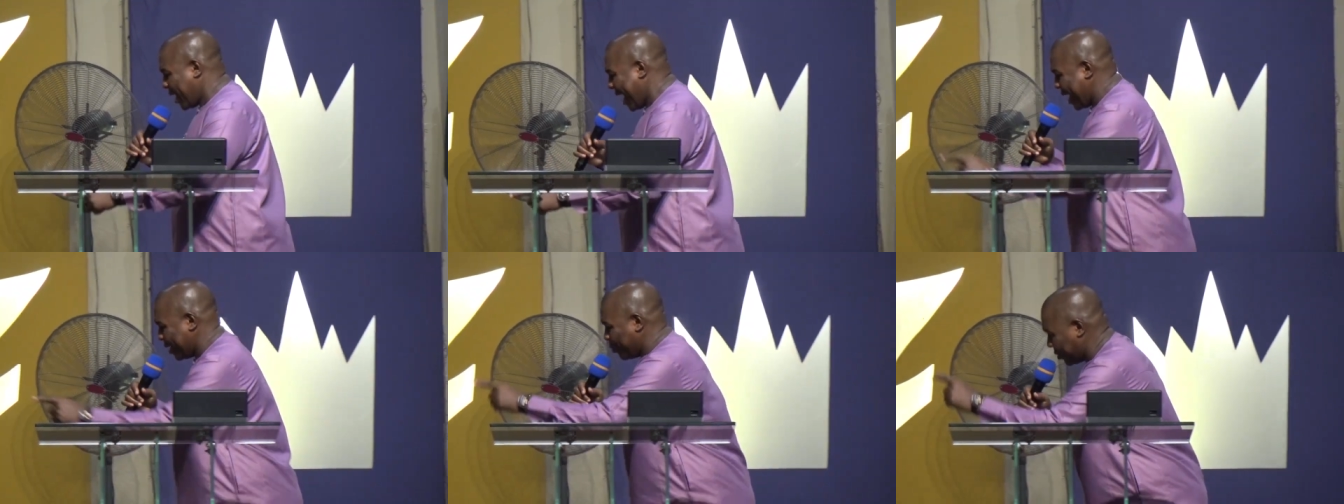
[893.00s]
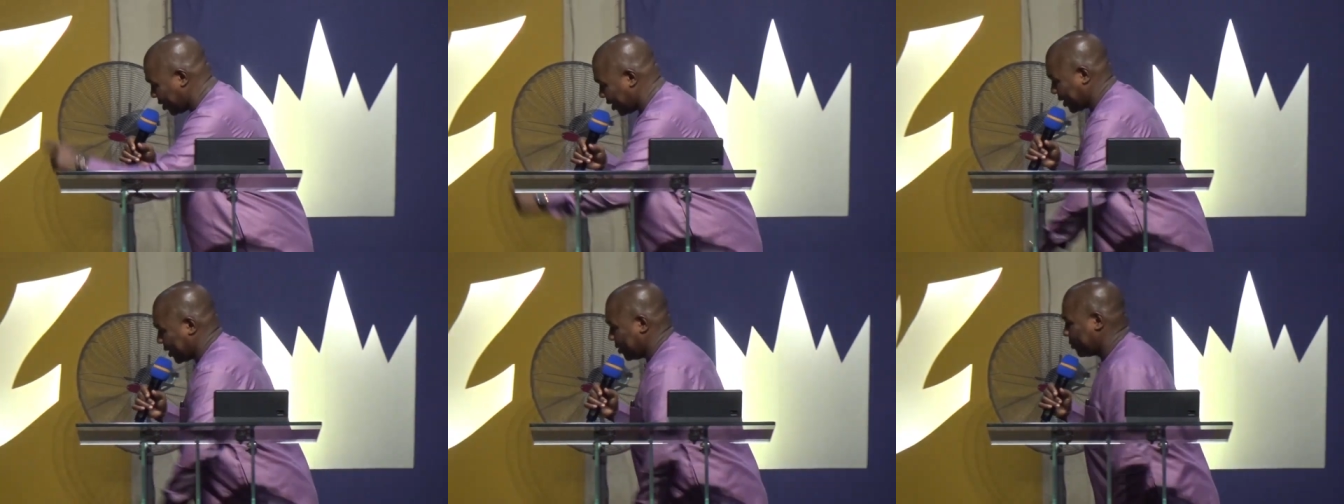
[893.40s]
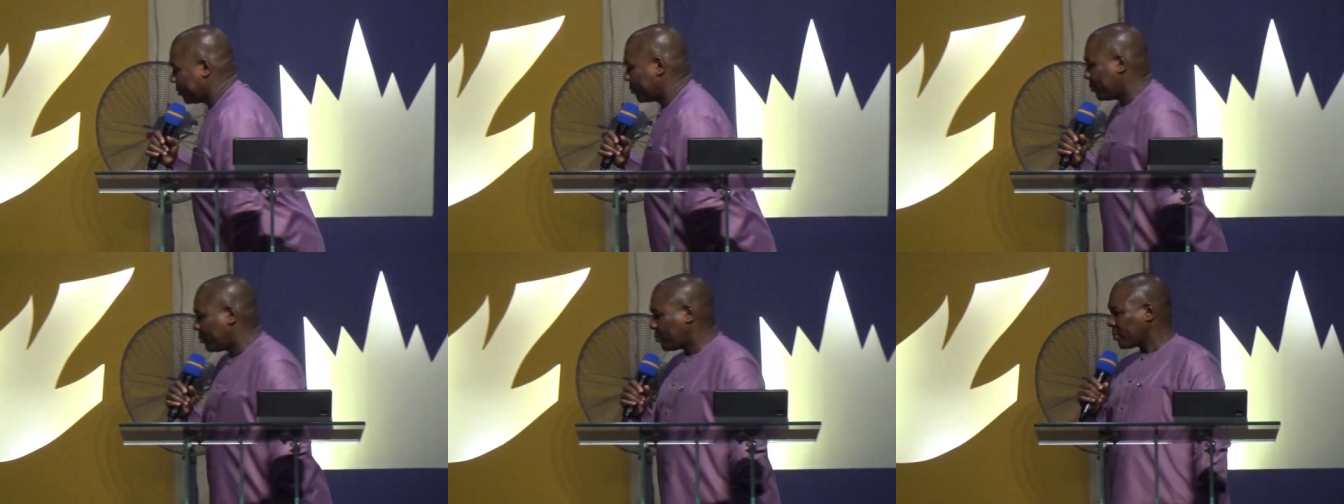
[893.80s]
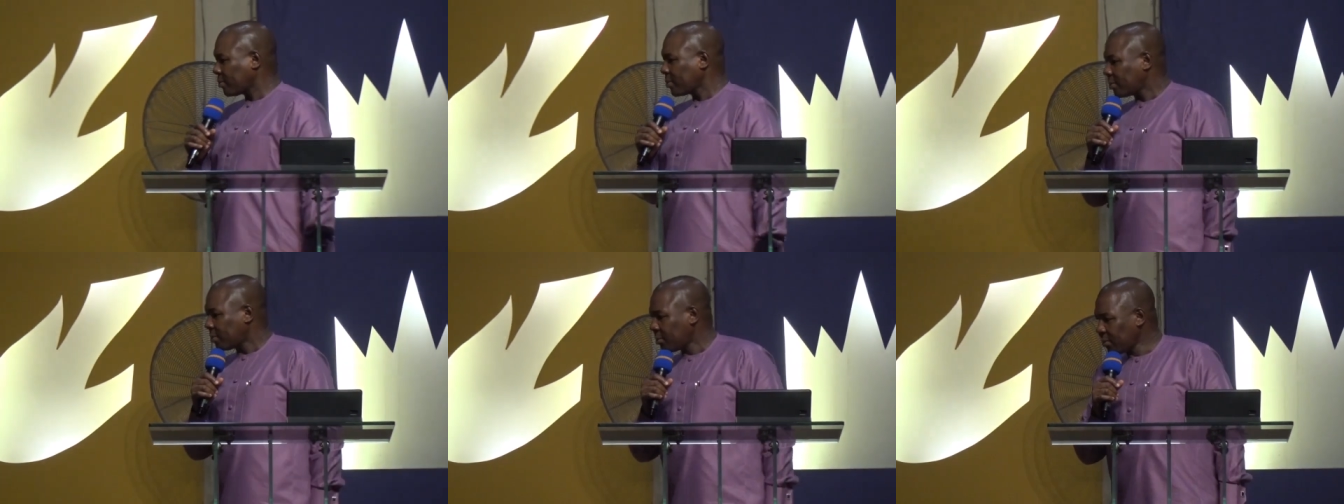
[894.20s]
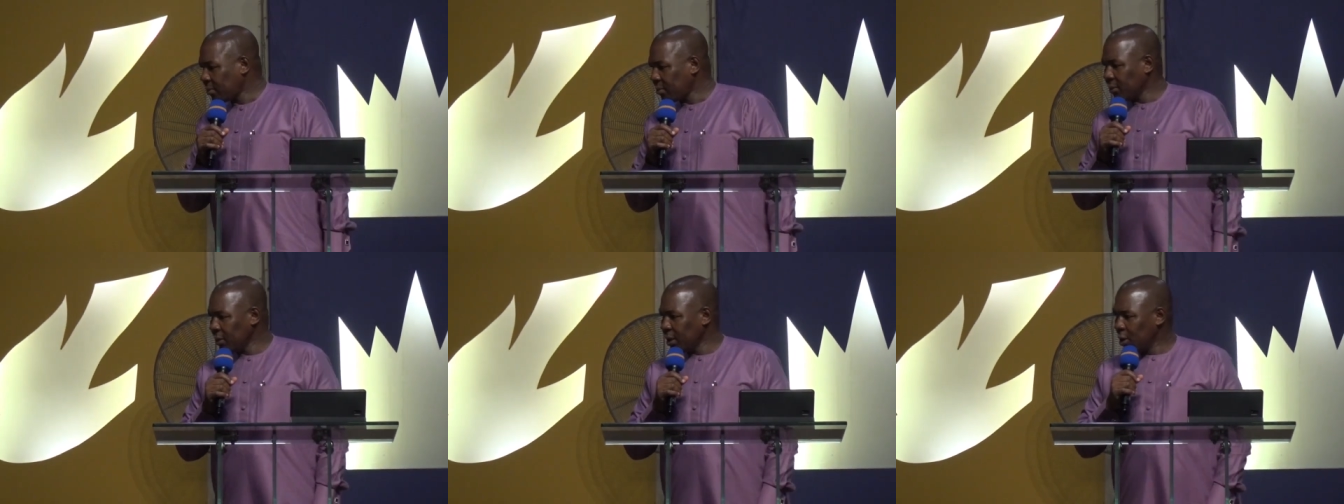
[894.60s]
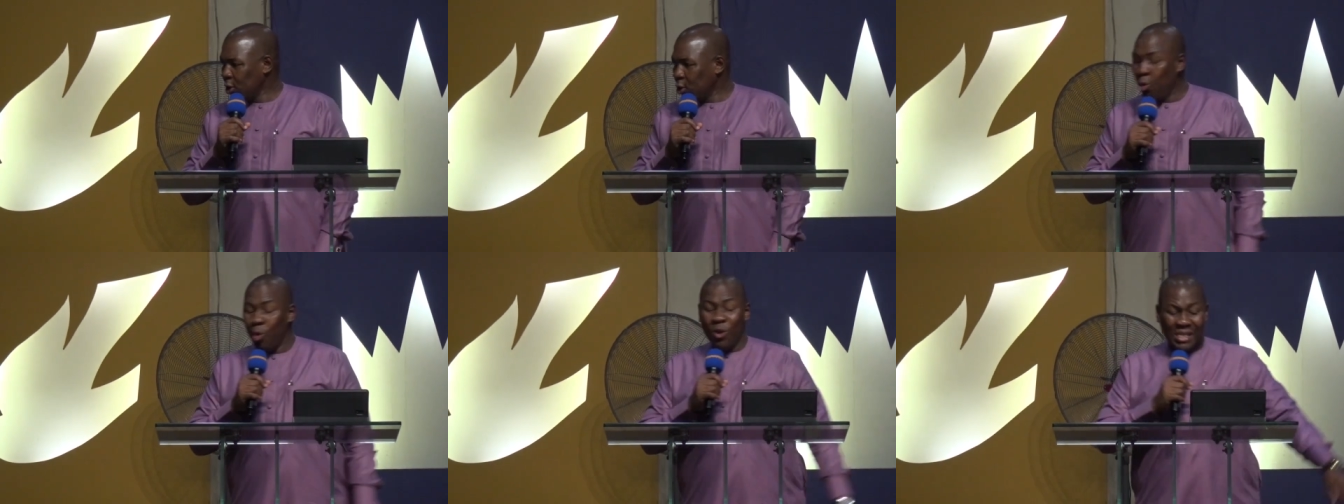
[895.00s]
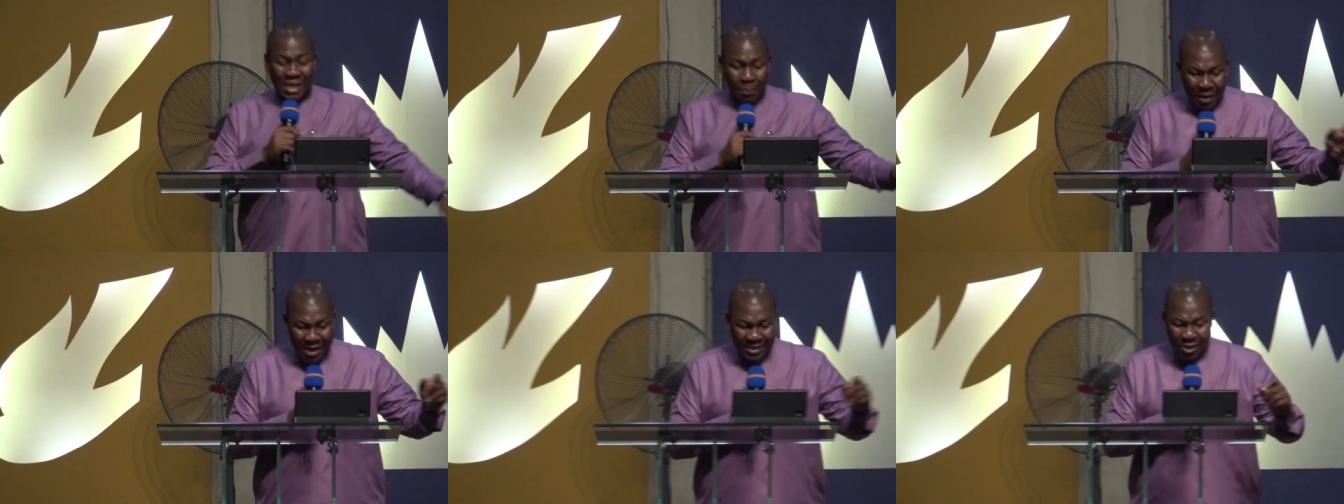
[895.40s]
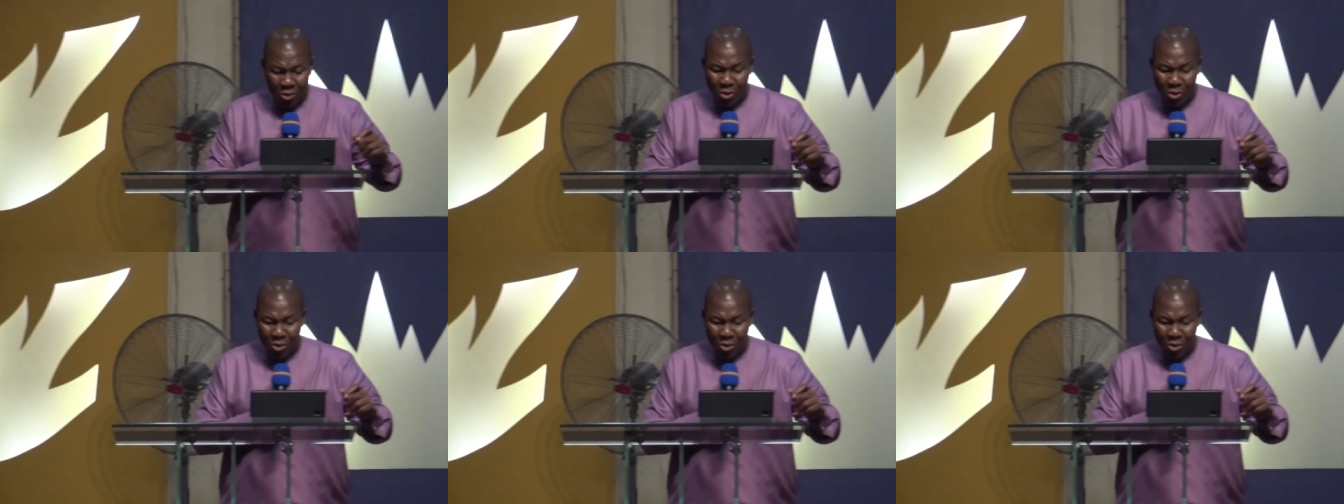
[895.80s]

are you seeking? Who is the person